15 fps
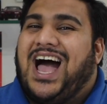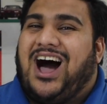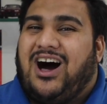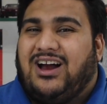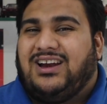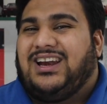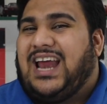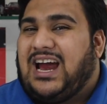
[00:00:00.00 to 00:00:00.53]

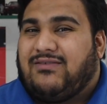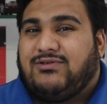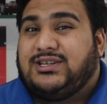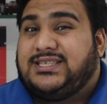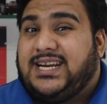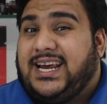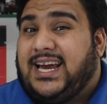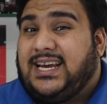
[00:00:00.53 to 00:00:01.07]
on an average
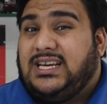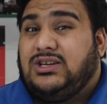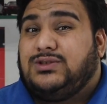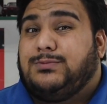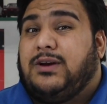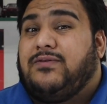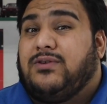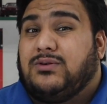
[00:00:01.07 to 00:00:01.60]
day, I use
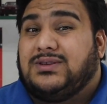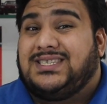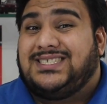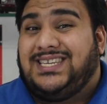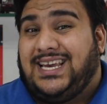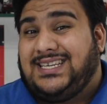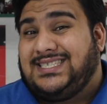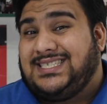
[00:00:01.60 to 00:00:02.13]
my phone
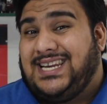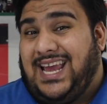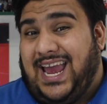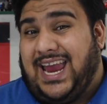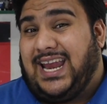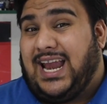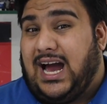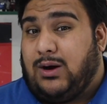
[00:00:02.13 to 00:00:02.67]
6 to
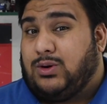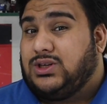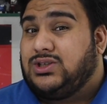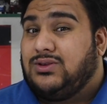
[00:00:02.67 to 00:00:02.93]
8 hours.